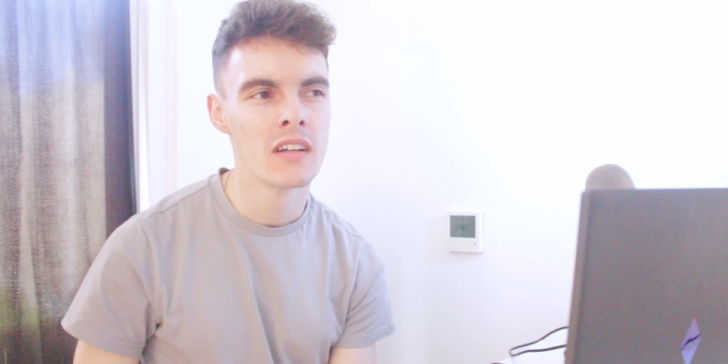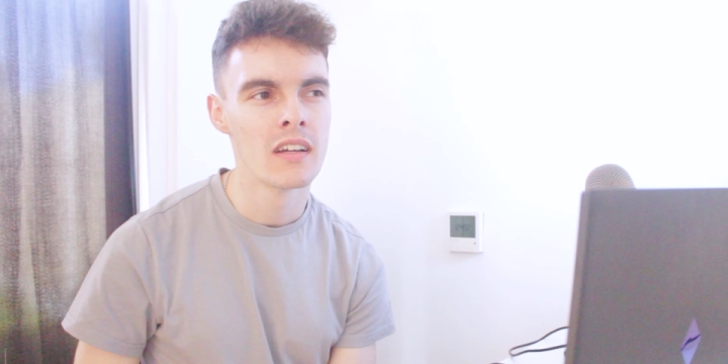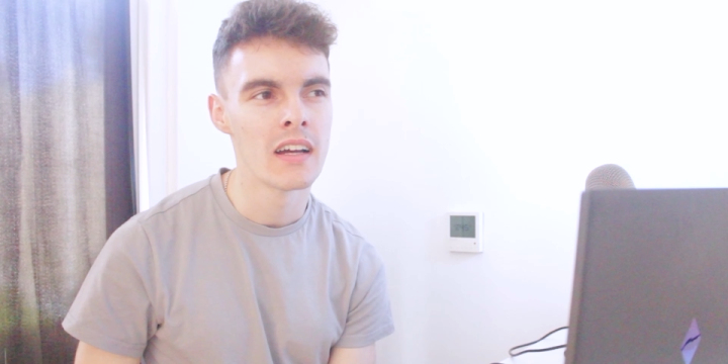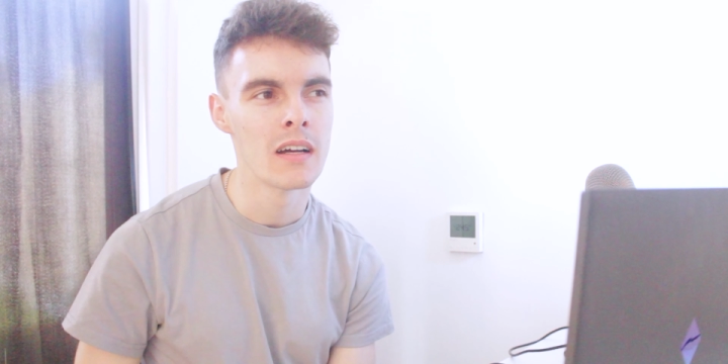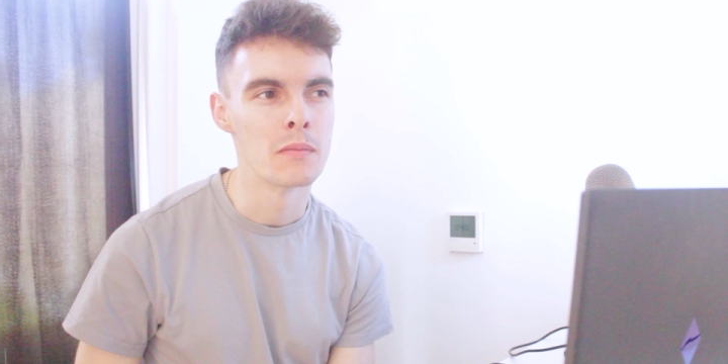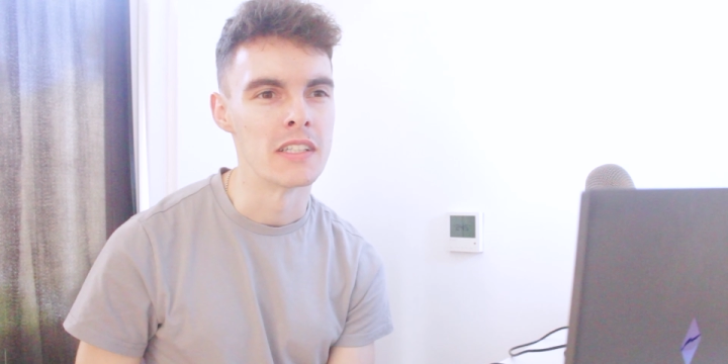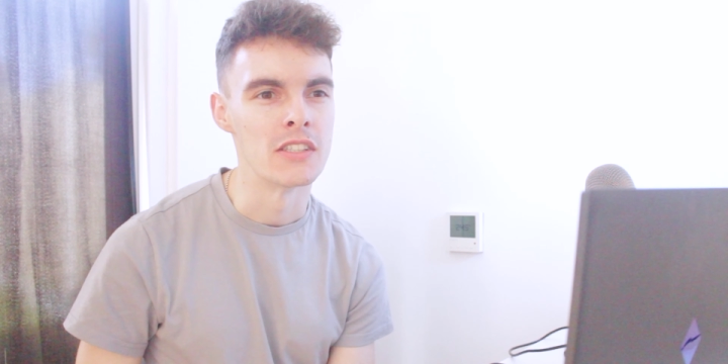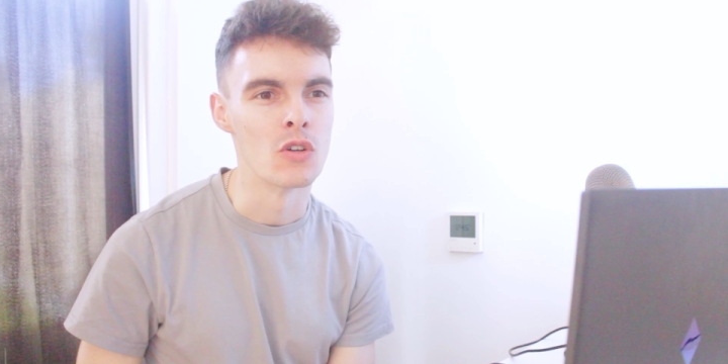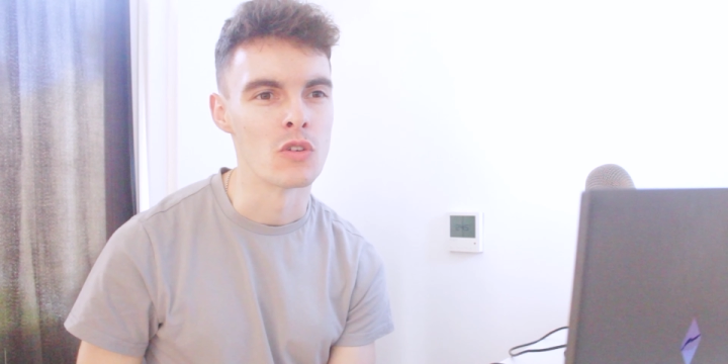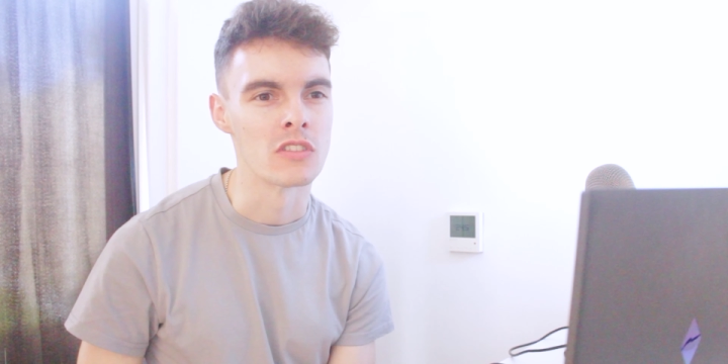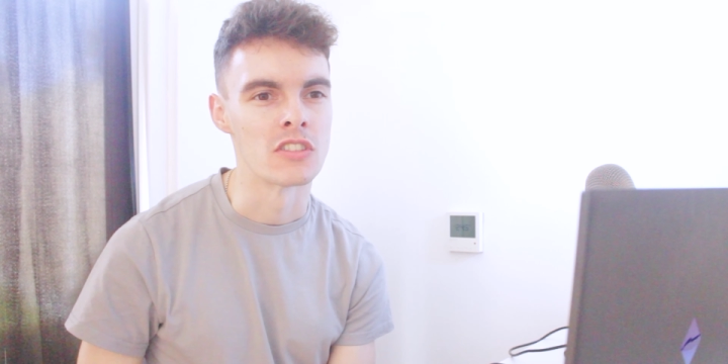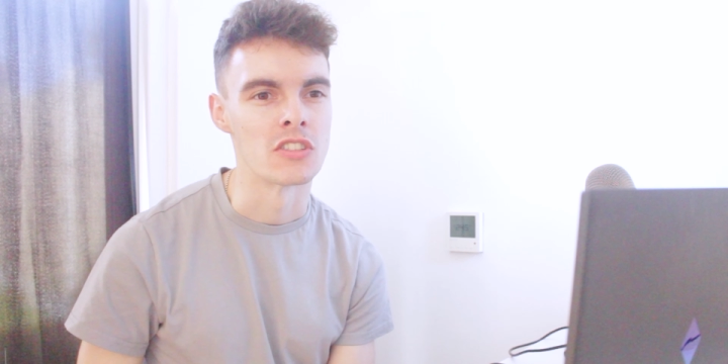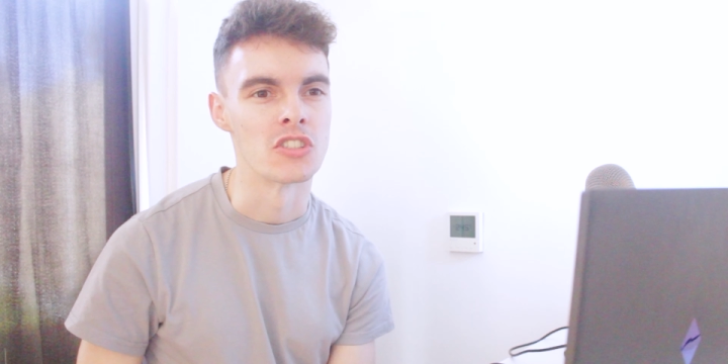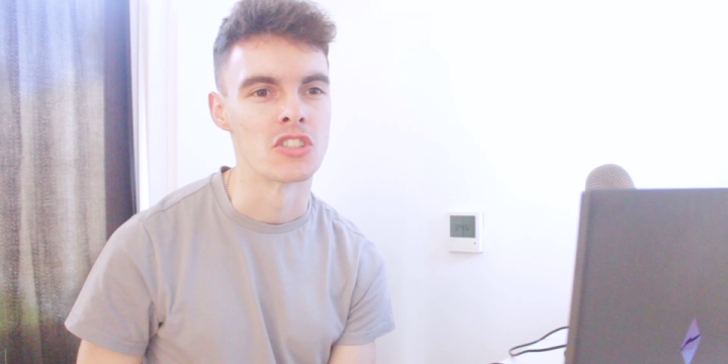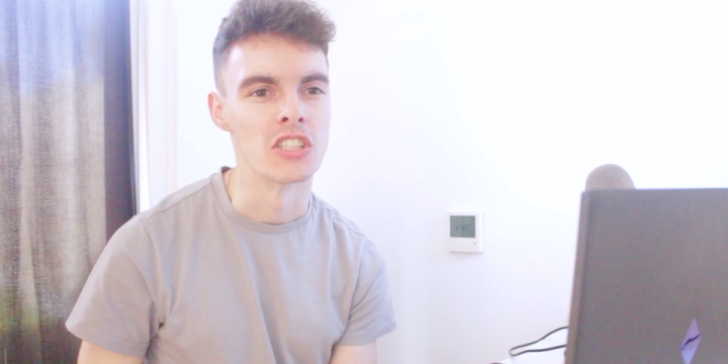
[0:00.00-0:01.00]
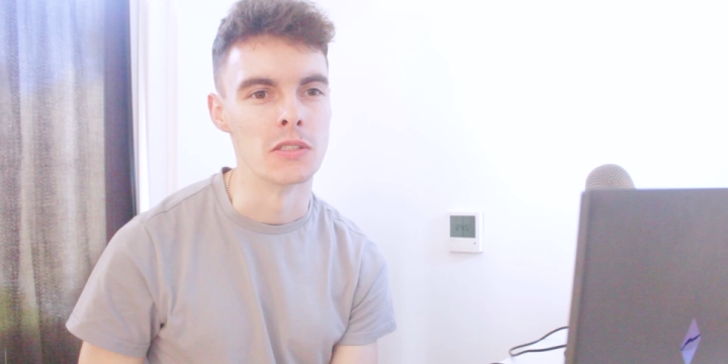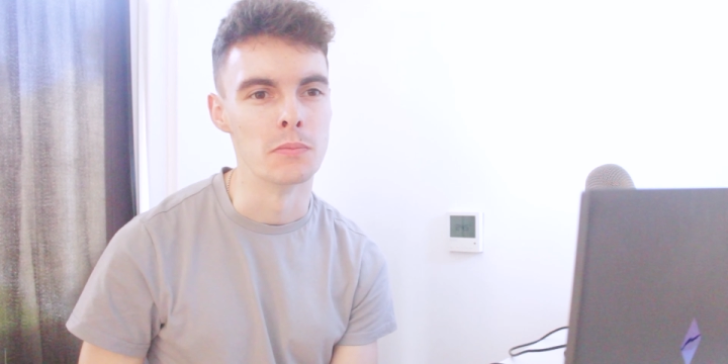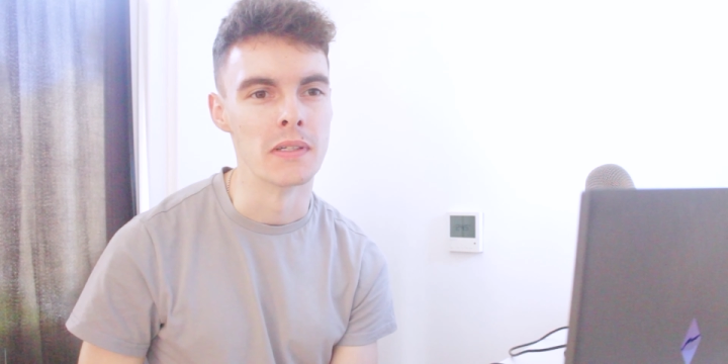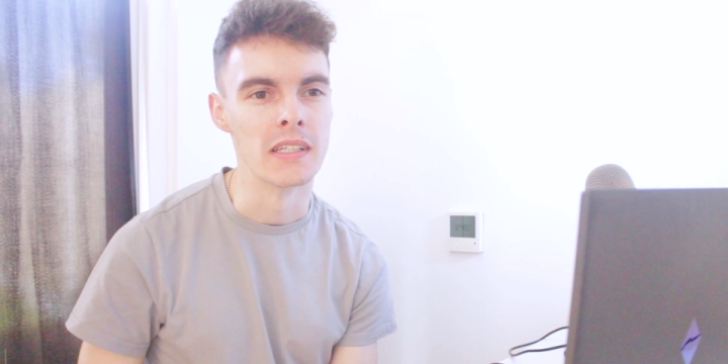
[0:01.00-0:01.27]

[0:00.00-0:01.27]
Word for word: How many Doctors has she